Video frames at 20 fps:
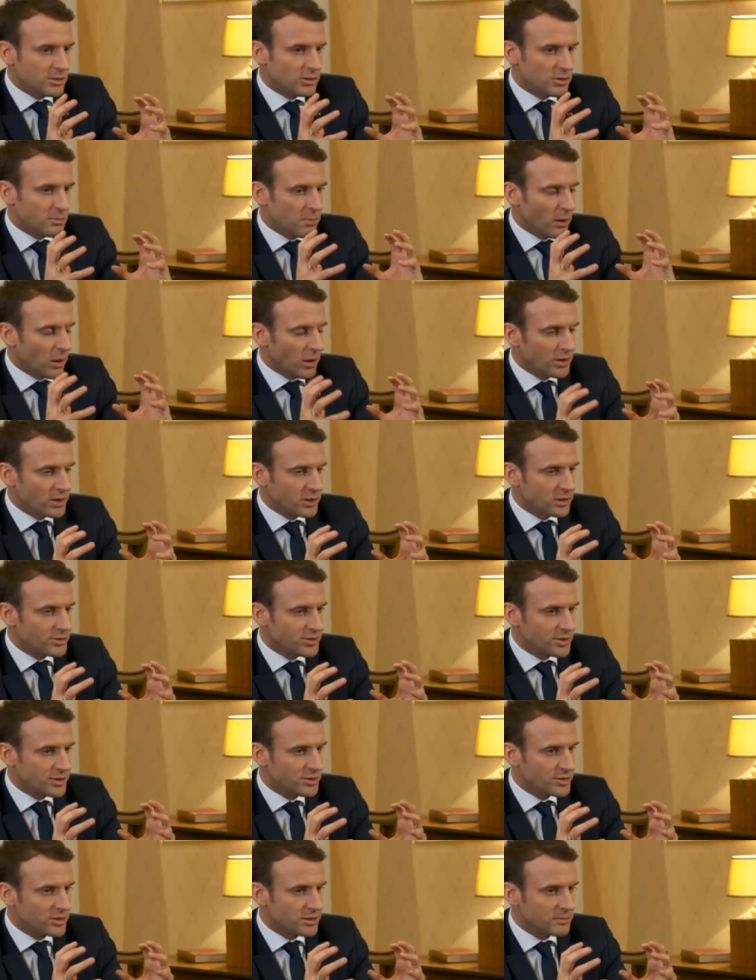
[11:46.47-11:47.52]
the political
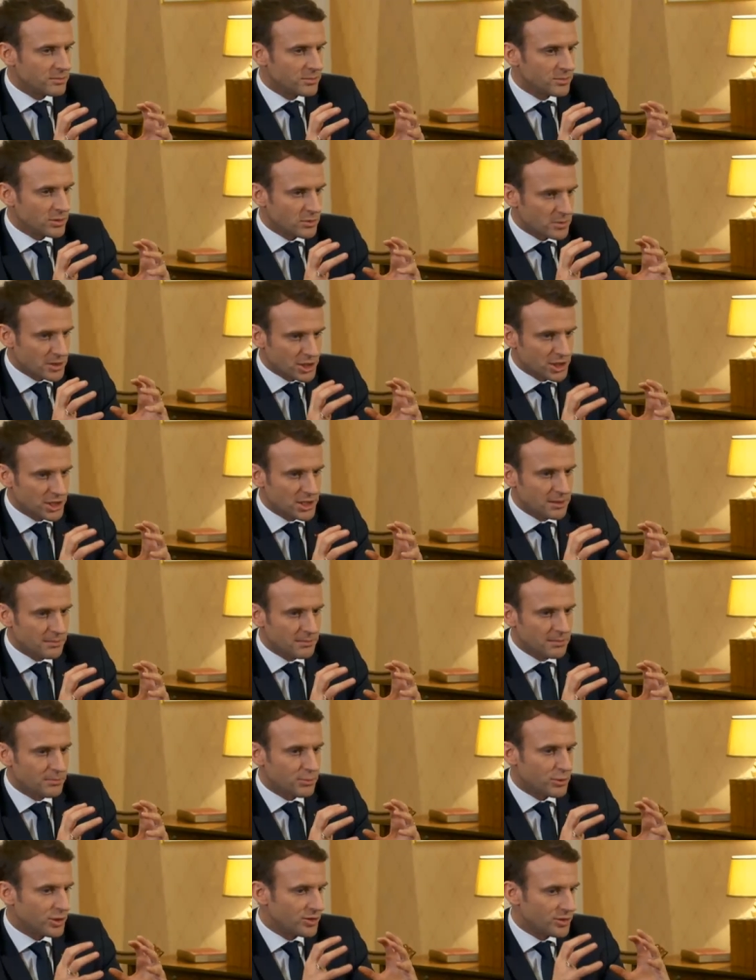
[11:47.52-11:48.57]
system, the
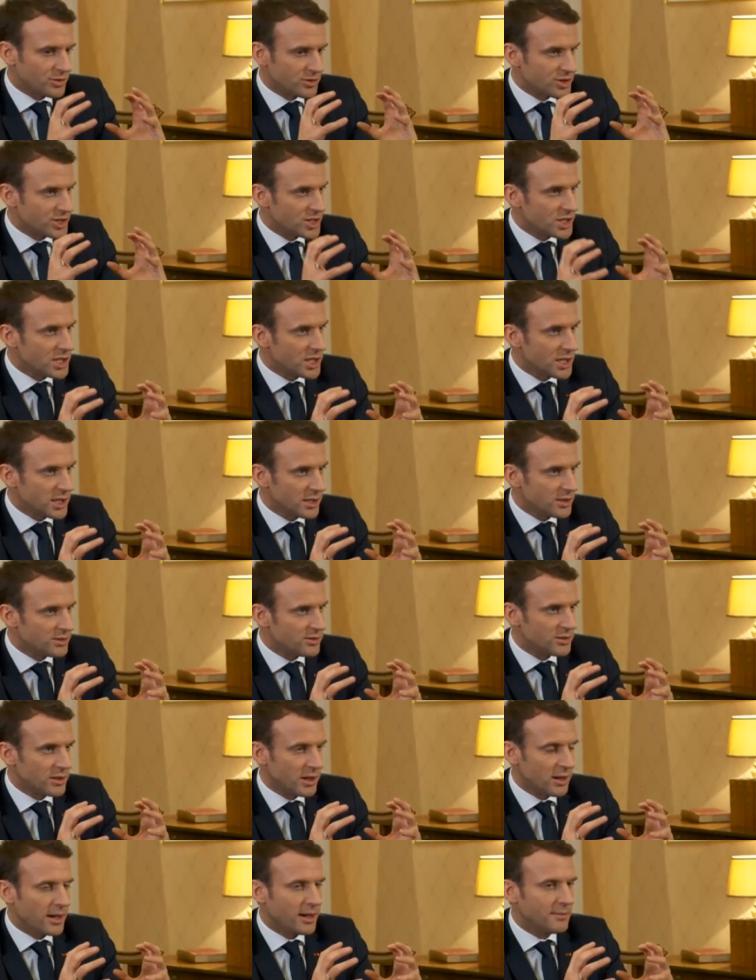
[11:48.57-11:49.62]
regime, presidency
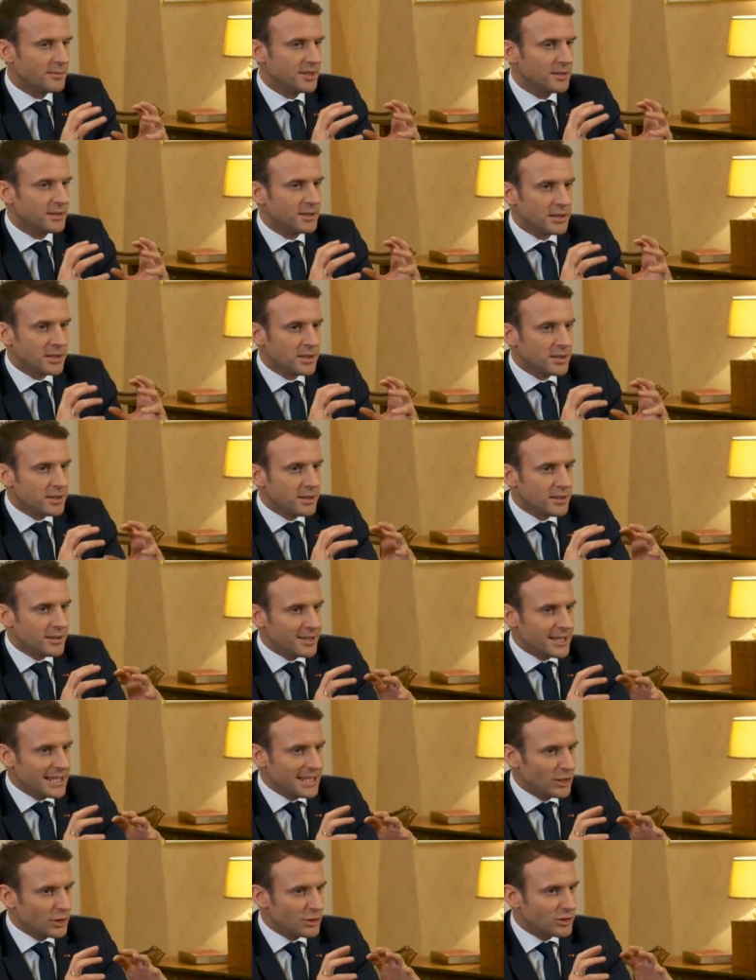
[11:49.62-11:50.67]
is, I mean,
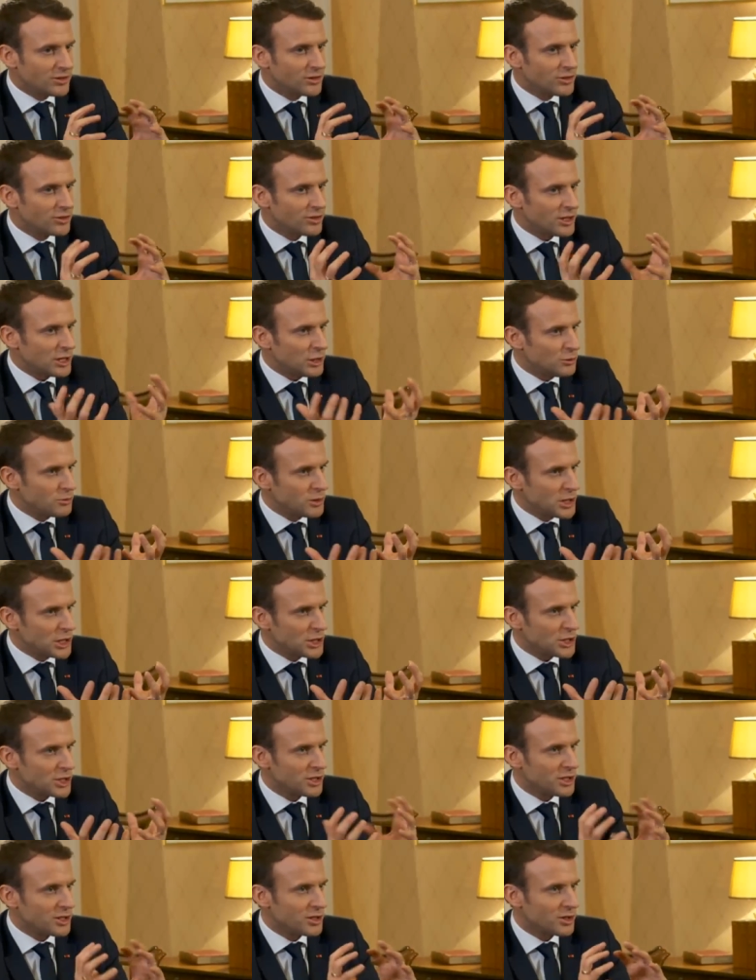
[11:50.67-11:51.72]
not in a
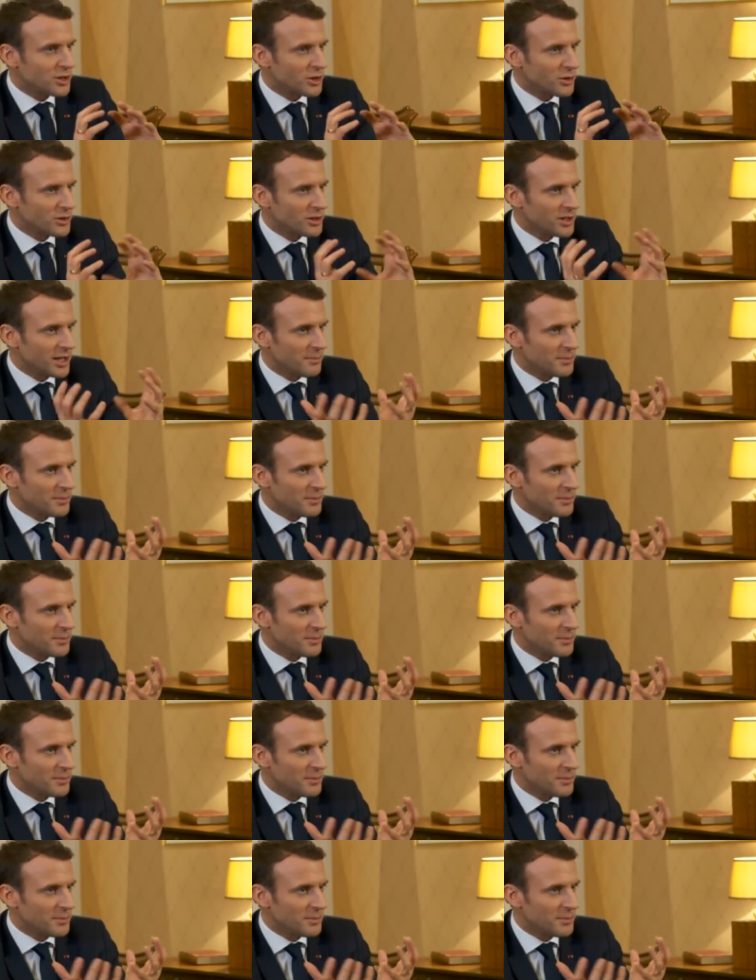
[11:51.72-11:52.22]
situation, in the current,